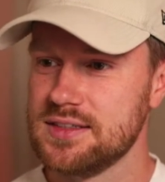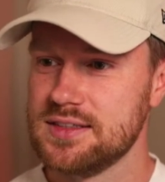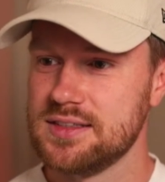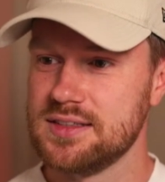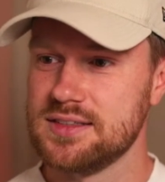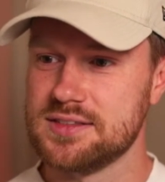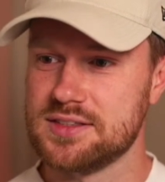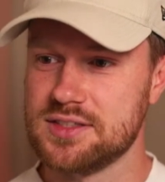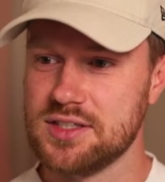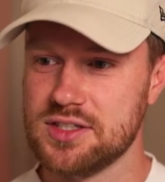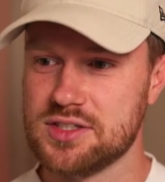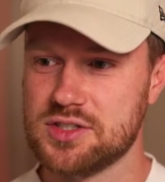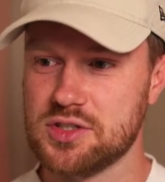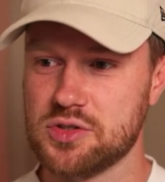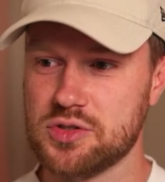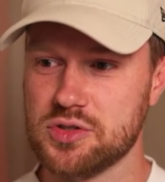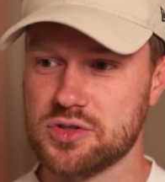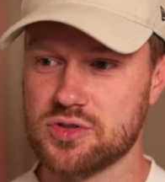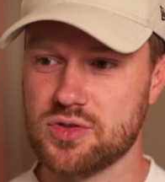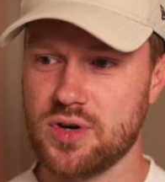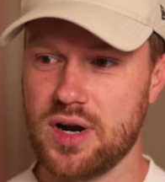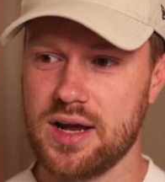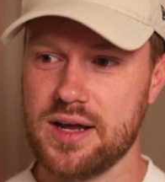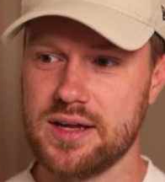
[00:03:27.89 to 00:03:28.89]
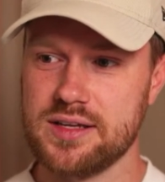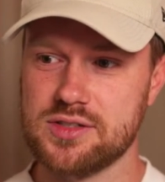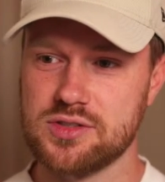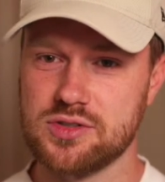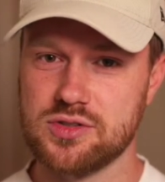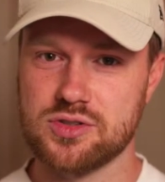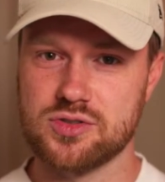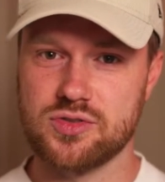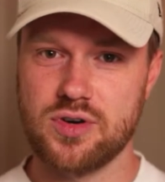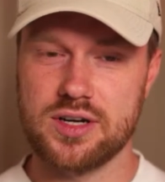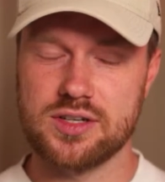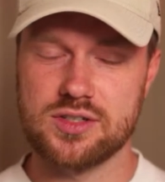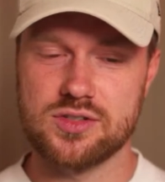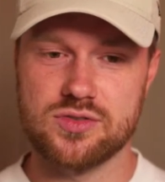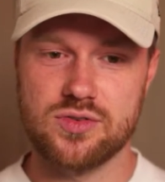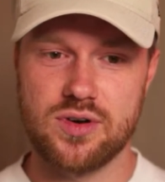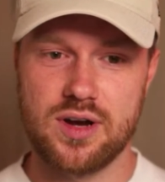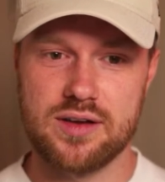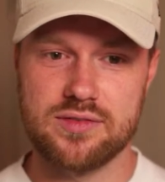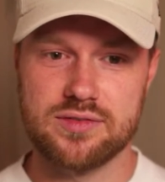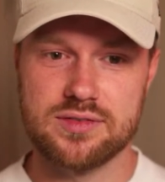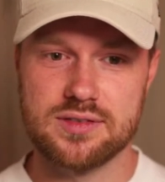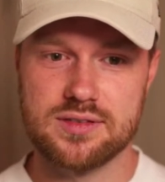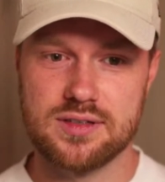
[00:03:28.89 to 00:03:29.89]
It's a good track. It's a good track to
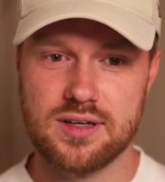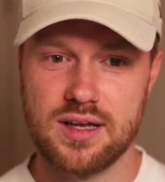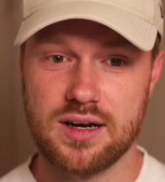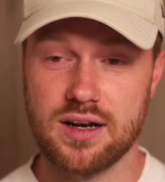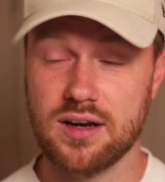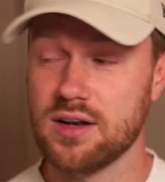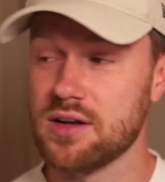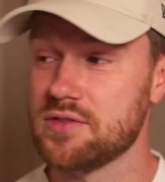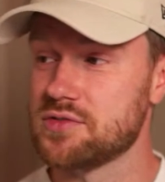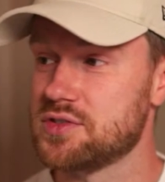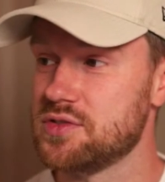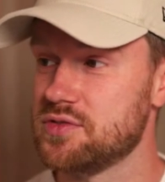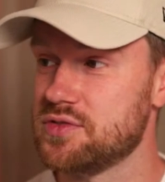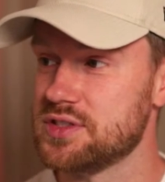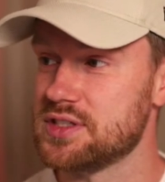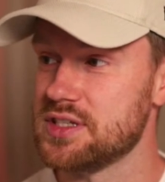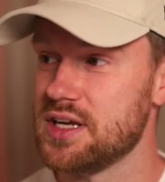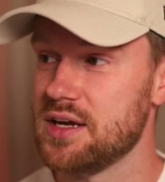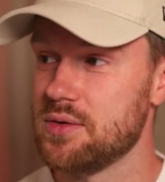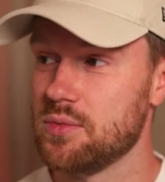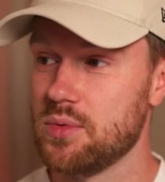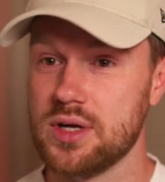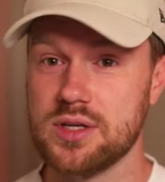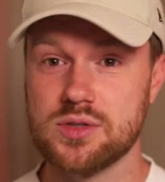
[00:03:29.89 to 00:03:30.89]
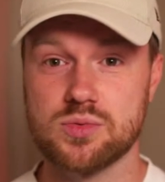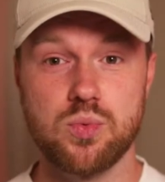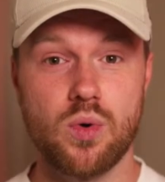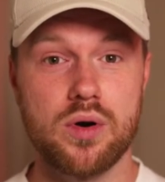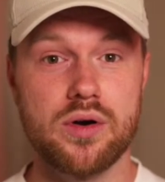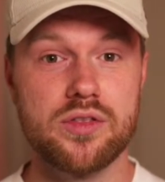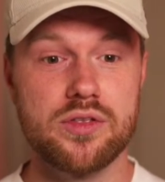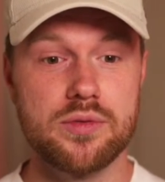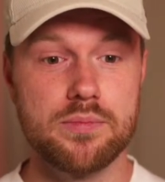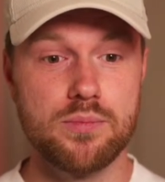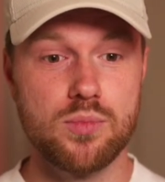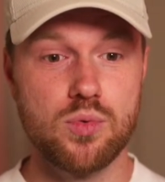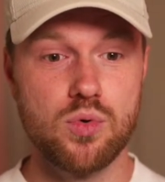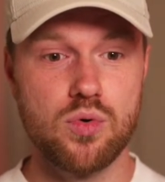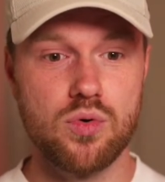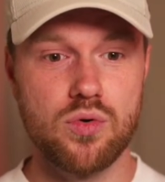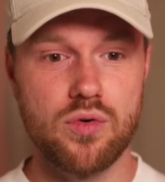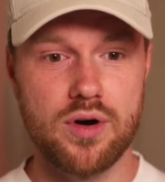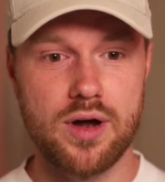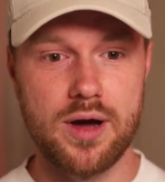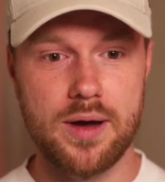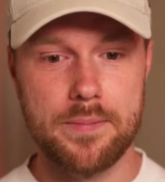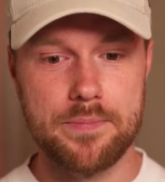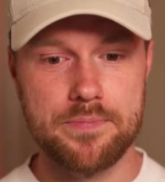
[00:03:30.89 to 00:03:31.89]
drive, and I'd love to visit it. It's one of the more
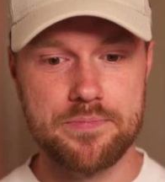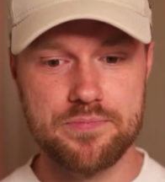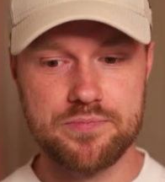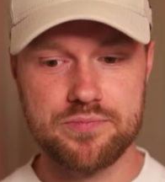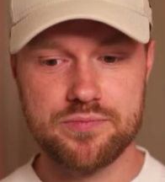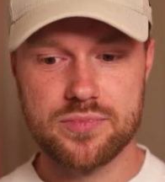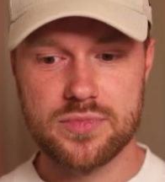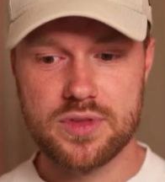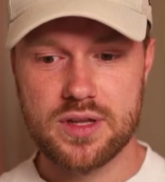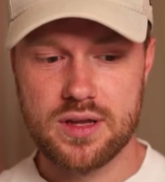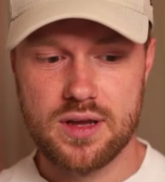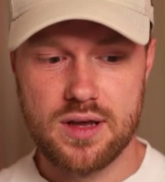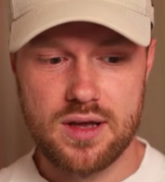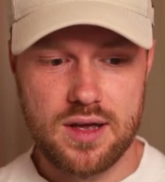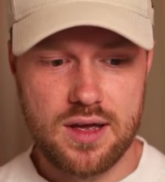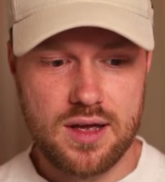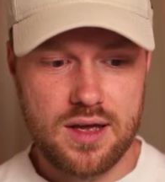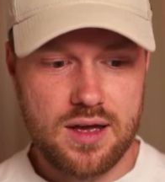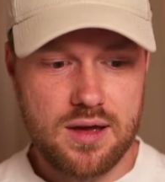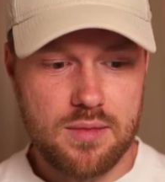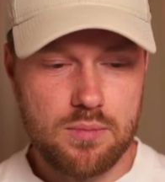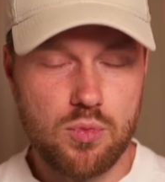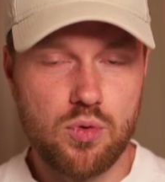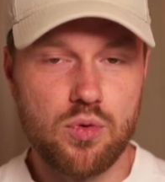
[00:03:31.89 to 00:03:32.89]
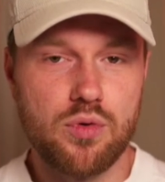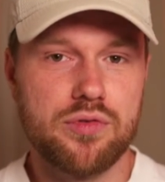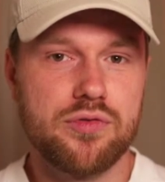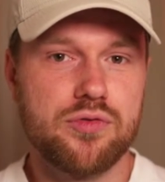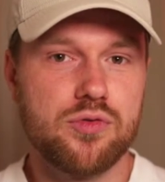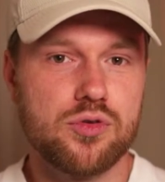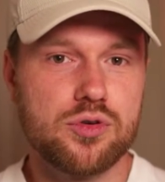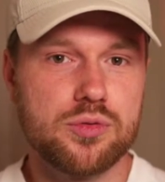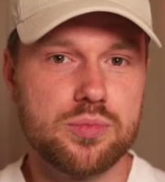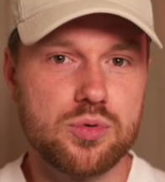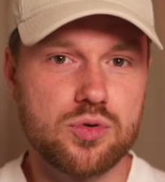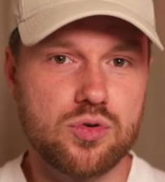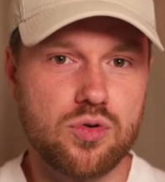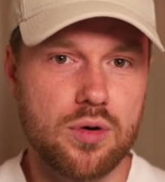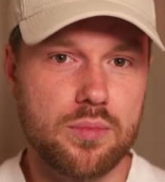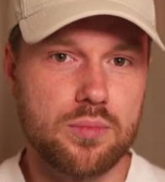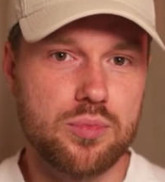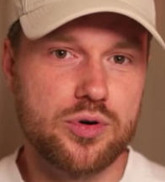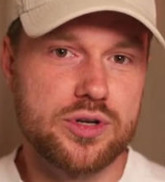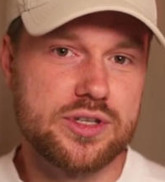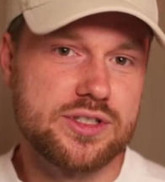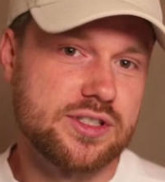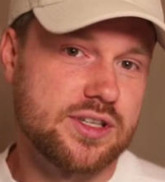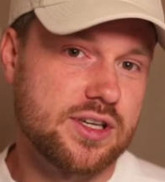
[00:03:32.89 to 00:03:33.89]
affordable Grand
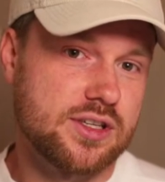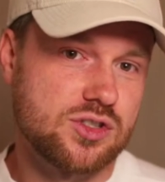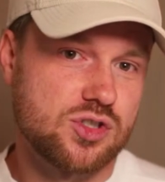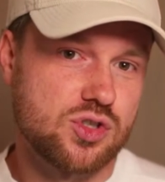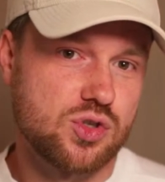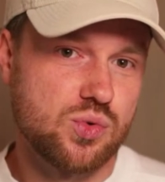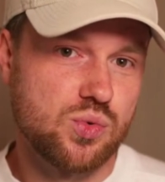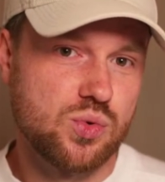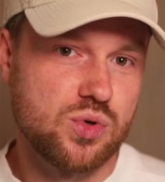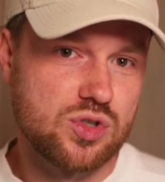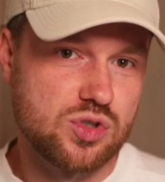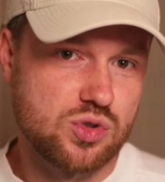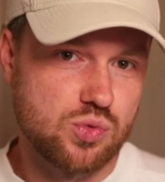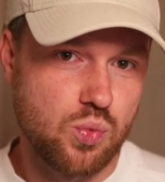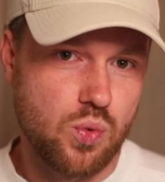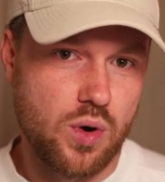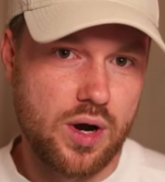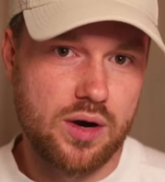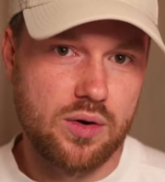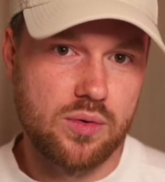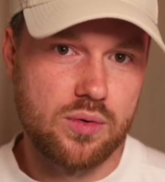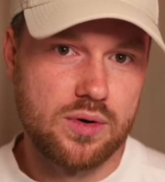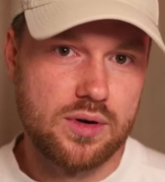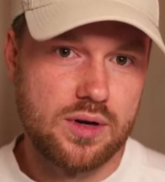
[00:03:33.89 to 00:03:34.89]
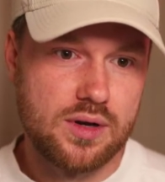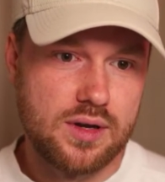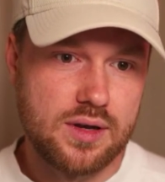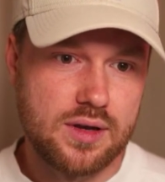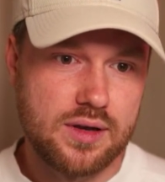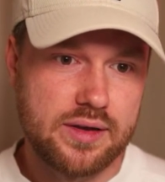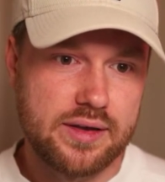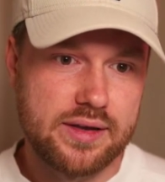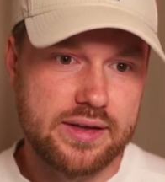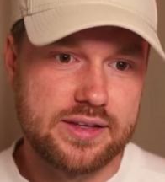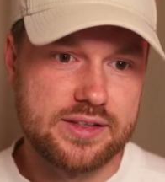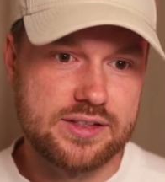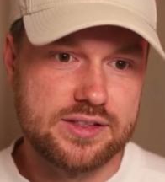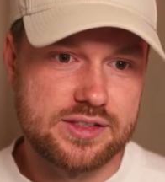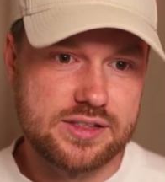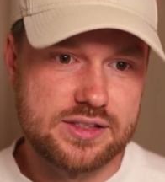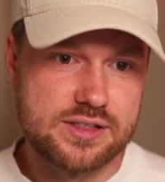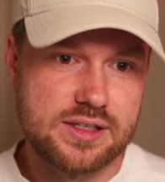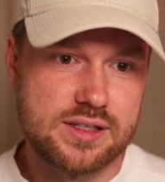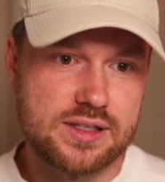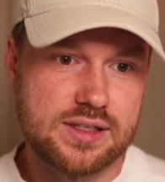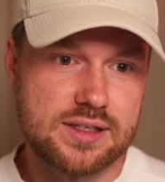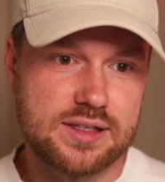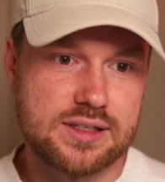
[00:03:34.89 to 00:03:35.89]
Prix to get to as well. Is
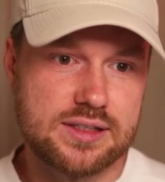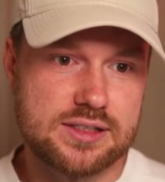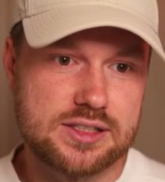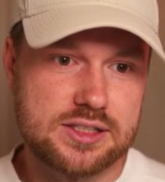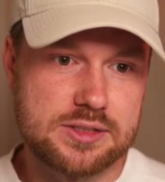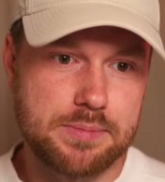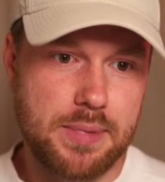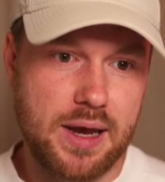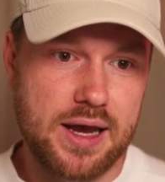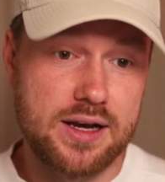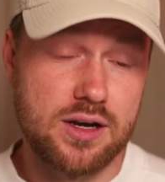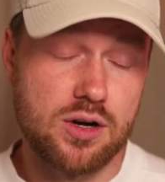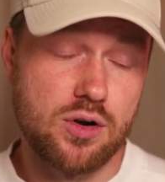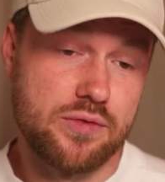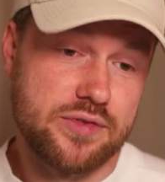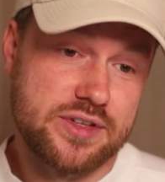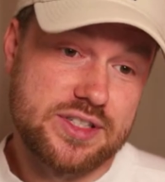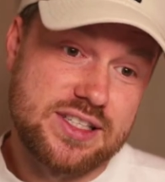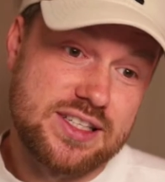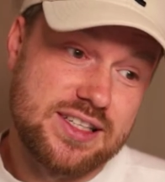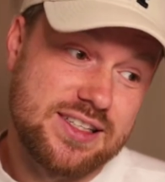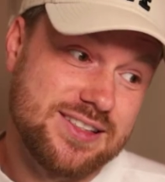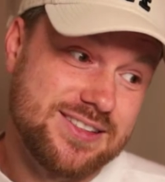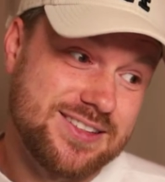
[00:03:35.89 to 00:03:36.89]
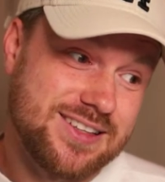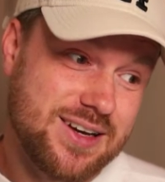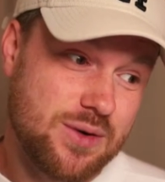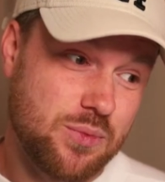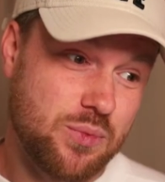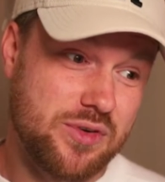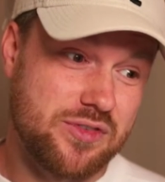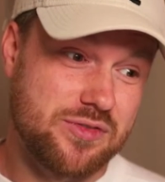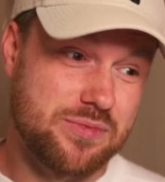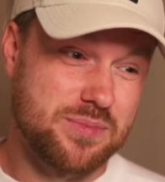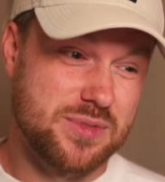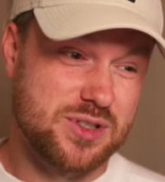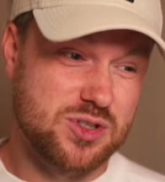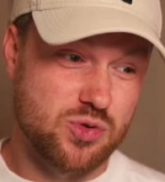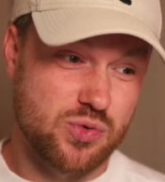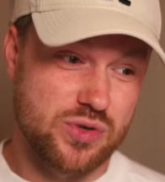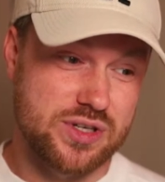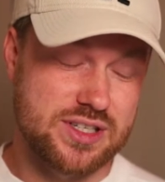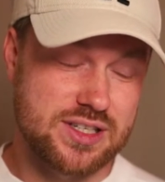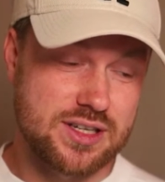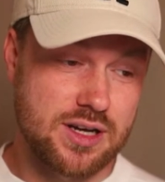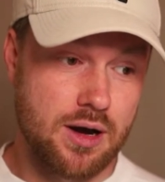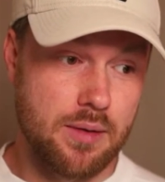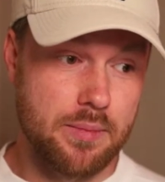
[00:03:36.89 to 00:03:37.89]
Spain, and obviously with
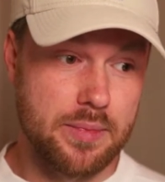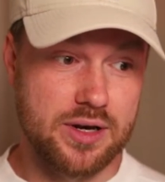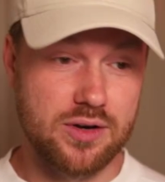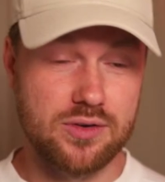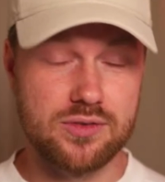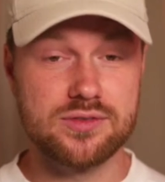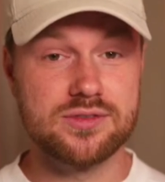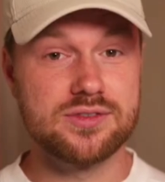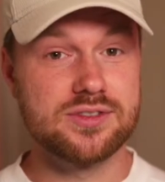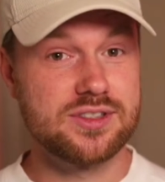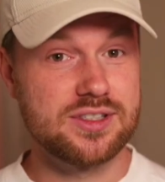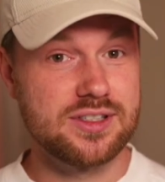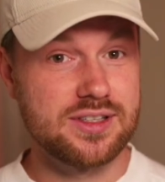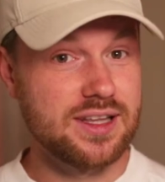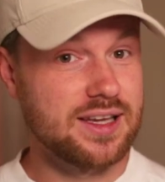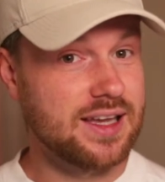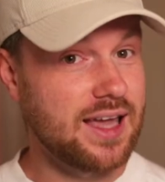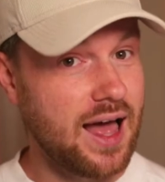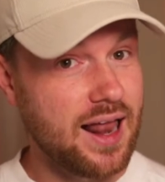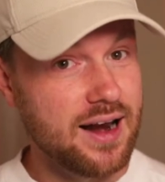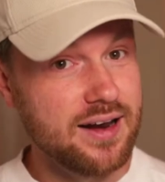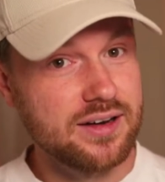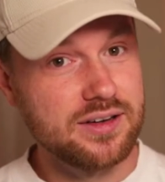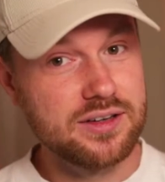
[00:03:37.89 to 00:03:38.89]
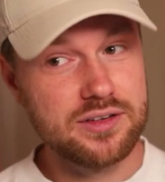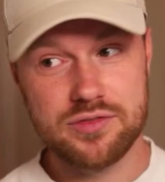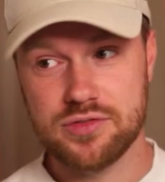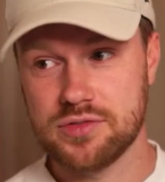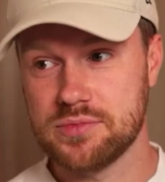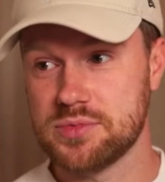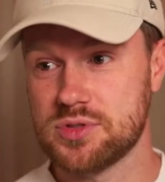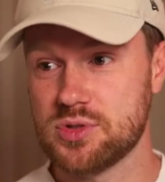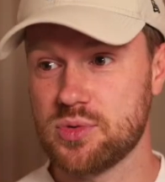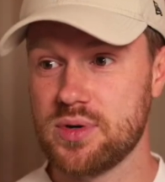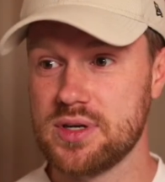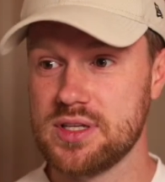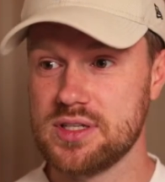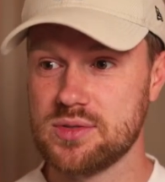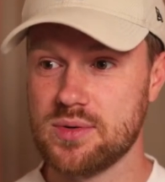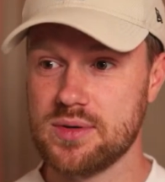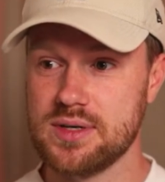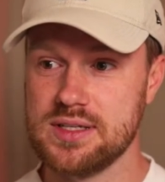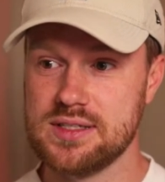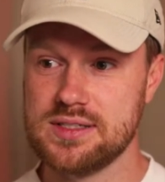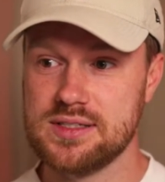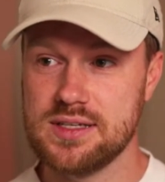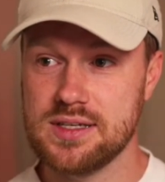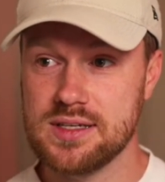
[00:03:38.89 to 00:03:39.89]
Madrid coming on to the calendar from
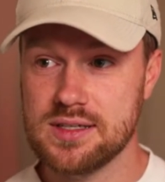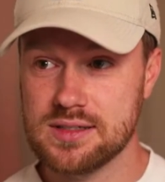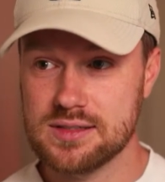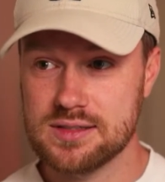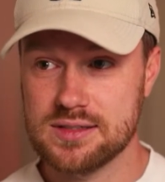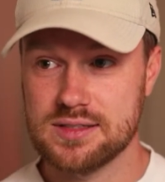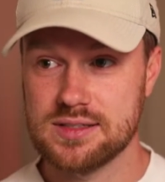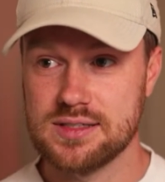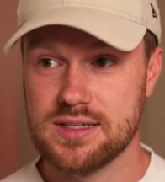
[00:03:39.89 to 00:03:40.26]
2026,